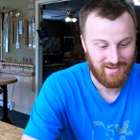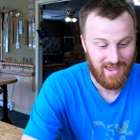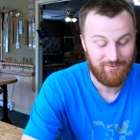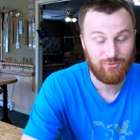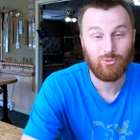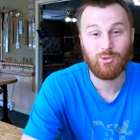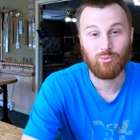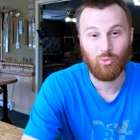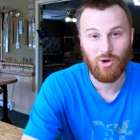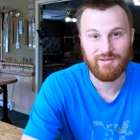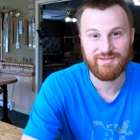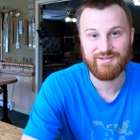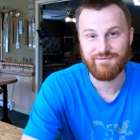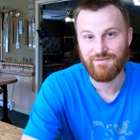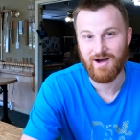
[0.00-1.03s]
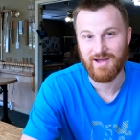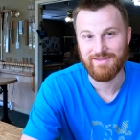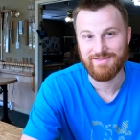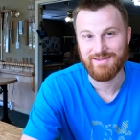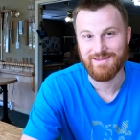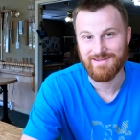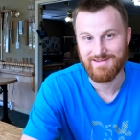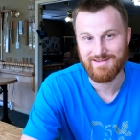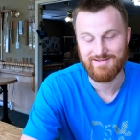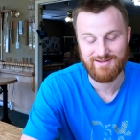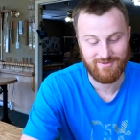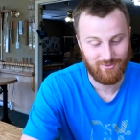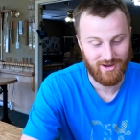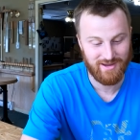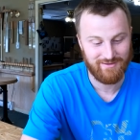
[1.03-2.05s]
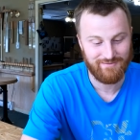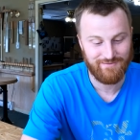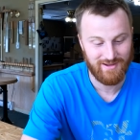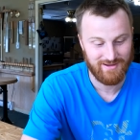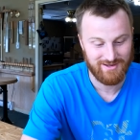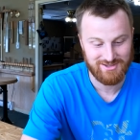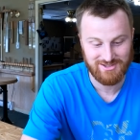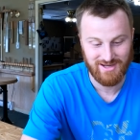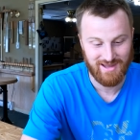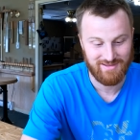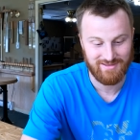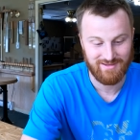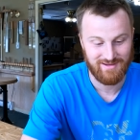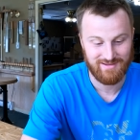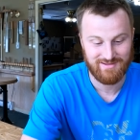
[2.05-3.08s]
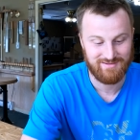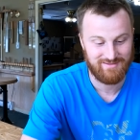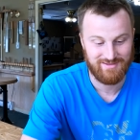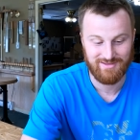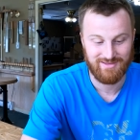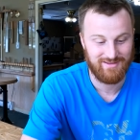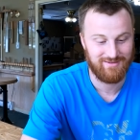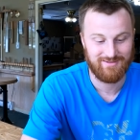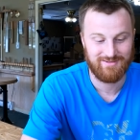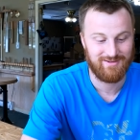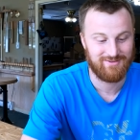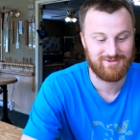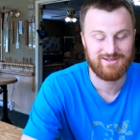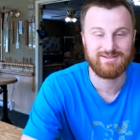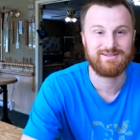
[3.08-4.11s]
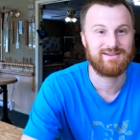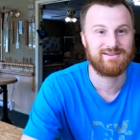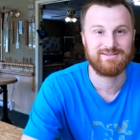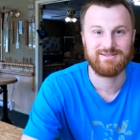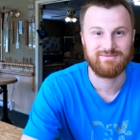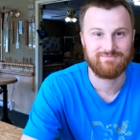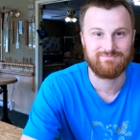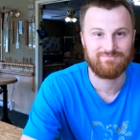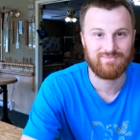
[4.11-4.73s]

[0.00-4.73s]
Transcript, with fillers: Everyone wants to find the easy way to finish, and it's there, there just isn't.